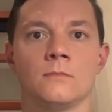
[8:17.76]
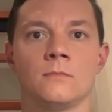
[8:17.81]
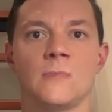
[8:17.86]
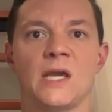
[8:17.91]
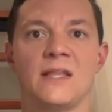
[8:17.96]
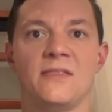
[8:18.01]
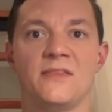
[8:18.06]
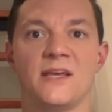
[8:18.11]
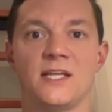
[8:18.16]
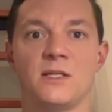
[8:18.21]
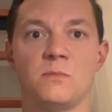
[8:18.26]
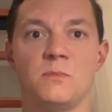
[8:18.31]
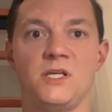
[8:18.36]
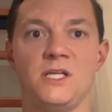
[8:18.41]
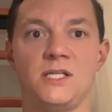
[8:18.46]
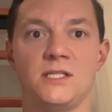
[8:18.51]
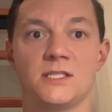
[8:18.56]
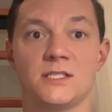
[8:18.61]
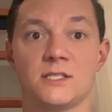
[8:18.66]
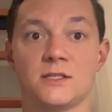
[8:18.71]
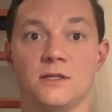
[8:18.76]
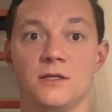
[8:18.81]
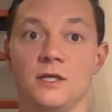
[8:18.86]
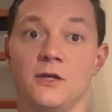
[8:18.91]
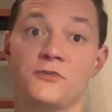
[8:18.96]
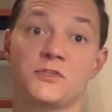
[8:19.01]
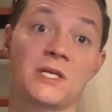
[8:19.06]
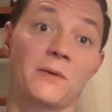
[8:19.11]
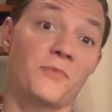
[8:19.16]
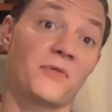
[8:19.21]
And that means,
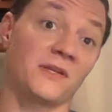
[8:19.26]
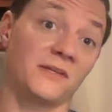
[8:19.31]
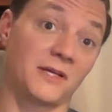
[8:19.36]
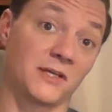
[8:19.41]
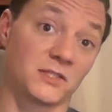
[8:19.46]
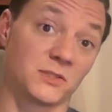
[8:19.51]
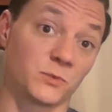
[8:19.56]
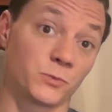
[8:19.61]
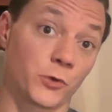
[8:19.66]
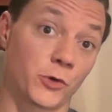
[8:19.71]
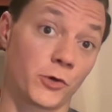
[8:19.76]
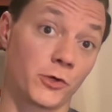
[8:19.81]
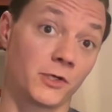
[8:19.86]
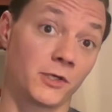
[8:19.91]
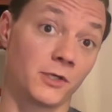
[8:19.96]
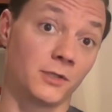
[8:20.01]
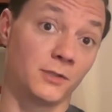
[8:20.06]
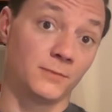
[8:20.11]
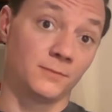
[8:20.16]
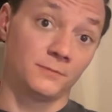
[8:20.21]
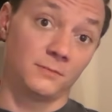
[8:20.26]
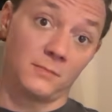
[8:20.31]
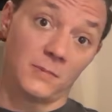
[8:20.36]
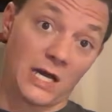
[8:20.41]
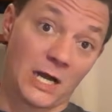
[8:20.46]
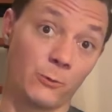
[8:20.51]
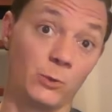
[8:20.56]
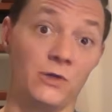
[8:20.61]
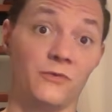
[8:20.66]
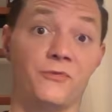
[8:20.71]
if something doesn't work,
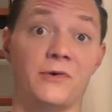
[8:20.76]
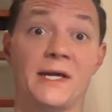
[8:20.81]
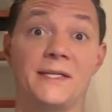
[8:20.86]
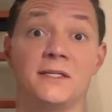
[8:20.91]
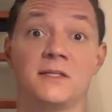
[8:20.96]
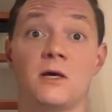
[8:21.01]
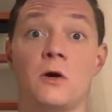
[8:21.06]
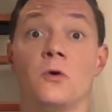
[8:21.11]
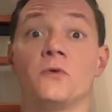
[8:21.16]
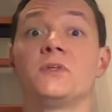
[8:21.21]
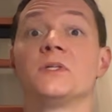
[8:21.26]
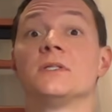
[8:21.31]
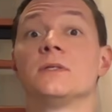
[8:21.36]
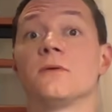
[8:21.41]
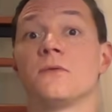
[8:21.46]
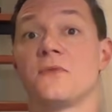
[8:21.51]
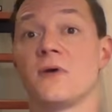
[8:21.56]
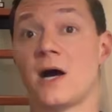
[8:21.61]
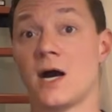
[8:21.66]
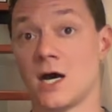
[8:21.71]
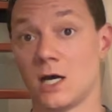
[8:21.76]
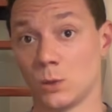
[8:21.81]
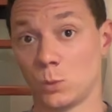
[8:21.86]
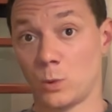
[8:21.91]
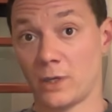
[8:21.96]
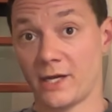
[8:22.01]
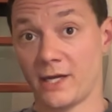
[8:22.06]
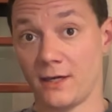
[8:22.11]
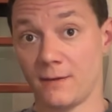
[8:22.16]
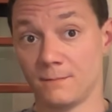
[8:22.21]
I will find it out the hard
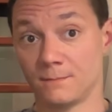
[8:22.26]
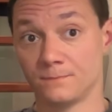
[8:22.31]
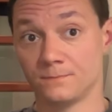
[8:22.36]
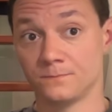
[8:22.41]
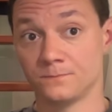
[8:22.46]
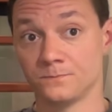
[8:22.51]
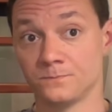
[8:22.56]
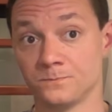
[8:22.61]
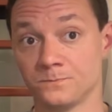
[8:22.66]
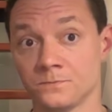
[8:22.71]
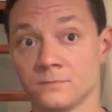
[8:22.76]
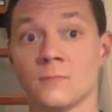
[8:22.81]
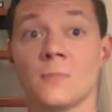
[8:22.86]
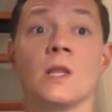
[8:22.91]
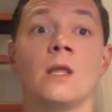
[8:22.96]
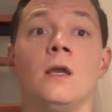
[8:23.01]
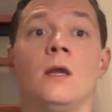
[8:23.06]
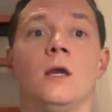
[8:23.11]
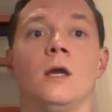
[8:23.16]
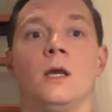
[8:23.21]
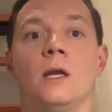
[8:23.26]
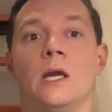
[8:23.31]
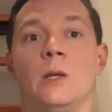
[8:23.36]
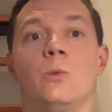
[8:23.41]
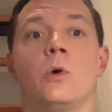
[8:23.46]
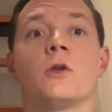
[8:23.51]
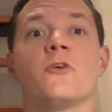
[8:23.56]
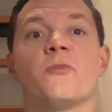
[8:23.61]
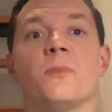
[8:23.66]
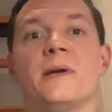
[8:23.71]
way. In
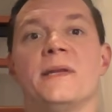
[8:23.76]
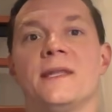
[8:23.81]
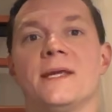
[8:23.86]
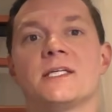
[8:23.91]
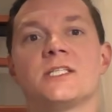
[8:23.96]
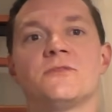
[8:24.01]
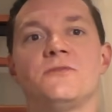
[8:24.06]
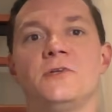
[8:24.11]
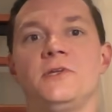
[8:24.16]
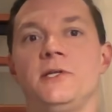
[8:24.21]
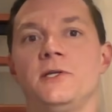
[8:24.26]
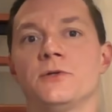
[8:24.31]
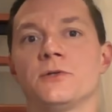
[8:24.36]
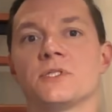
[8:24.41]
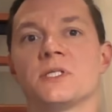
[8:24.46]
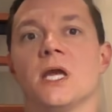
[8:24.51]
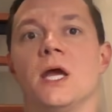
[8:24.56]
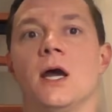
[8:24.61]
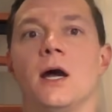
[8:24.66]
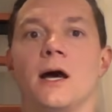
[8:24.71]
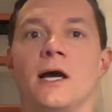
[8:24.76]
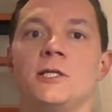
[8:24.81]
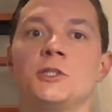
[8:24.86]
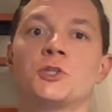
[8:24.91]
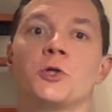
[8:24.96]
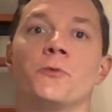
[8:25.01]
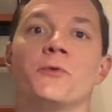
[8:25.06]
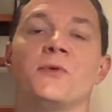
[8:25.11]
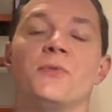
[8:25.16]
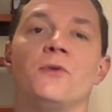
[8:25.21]
one of my next videos, I'll
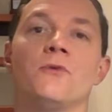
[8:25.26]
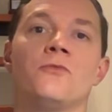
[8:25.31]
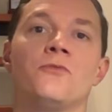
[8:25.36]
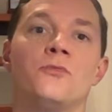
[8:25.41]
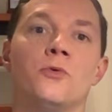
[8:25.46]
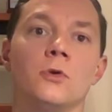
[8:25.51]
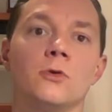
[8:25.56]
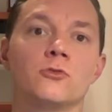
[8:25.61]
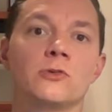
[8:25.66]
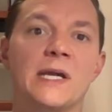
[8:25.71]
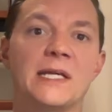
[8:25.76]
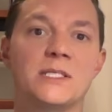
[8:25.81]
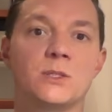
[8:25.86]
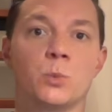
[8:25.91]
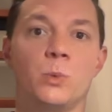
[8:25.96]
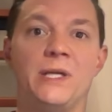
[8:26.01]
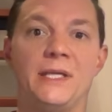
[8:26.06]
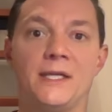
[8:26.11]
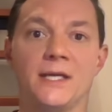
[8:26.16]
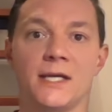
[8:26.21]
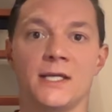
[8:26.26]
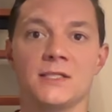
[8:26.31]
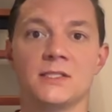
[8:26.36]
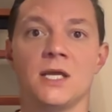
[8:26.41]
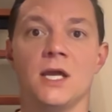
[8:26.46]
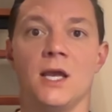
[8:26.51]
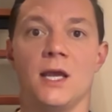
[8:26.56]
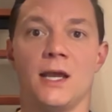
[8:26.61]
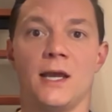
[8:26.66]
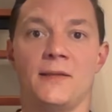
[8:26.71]
show you the full race weekend
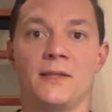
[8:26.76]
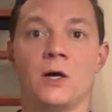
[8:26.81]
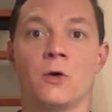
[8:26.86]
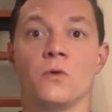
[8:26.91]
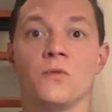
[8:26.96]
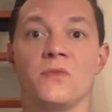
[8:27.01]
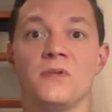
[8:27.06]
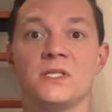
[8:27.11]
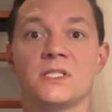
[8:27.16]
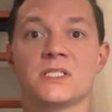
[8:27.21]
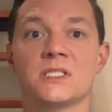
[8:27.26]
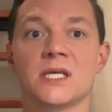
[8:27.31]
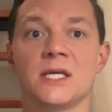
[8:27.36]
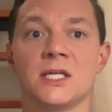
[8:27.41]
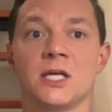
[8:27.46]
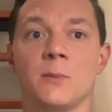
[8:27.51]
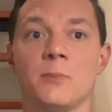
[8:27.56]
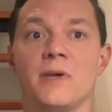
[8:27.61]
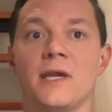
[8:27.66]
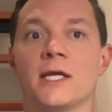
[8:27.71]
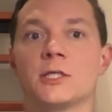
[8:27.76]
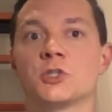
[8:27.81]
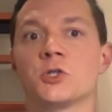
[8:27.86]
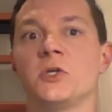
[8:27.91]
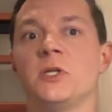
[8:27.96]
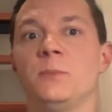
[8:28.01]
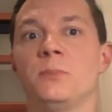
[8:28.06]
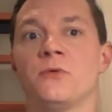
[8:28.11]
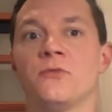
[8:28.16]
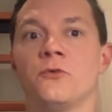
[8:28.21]
and how this setup
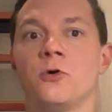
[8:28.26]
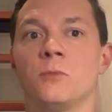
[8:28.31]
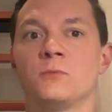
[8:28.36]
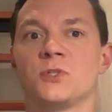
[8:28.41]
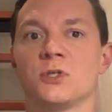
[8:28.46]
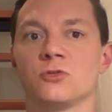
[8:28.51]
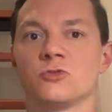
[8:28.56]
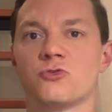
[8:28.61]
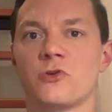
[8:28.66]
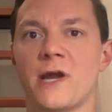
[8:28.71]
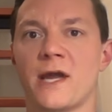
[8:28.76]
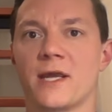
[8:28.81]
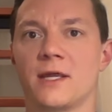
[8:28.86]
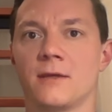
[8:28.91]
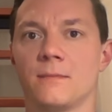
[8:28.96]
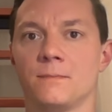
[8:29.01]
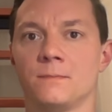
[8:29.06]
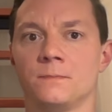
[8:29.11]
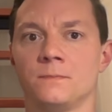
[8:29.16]
actually performs on track.